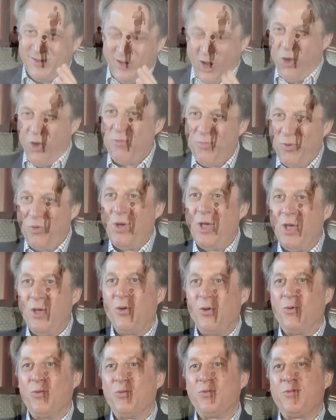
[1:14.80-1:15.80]
global
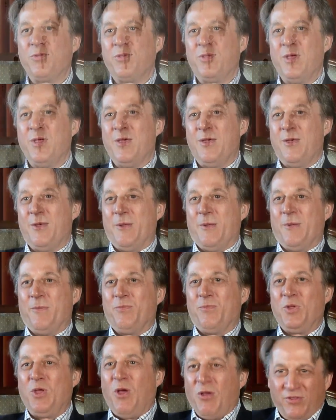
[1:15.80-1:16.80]
health,
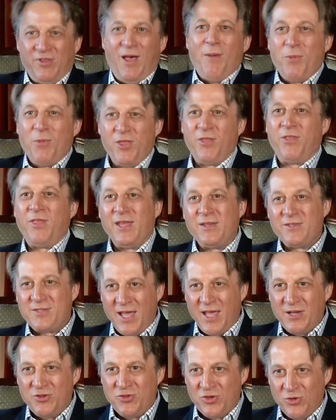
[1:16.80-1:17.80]
some of the things
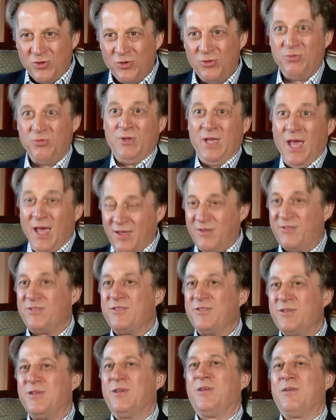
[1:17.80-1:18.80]
they do,
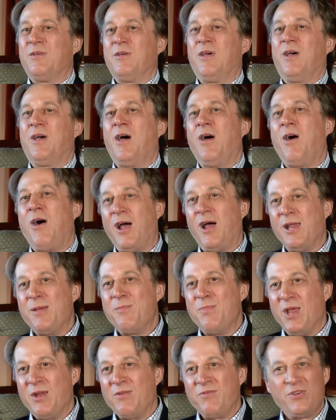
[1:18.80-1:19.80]
yes, are highly
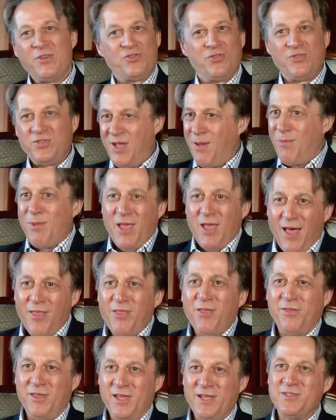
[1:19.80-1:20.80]
beneficial. Some of the
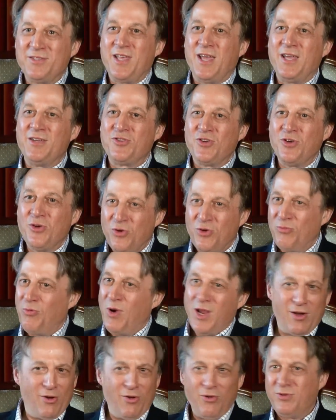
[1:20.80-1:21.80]
other things they do,
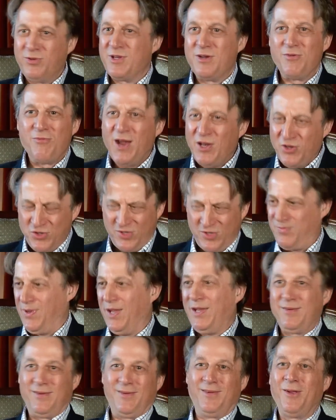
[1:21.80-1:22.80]
when looked in
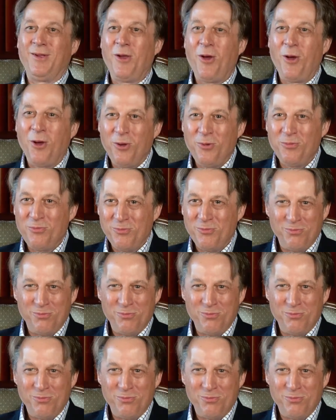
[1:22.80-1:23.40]
retrospect, you go,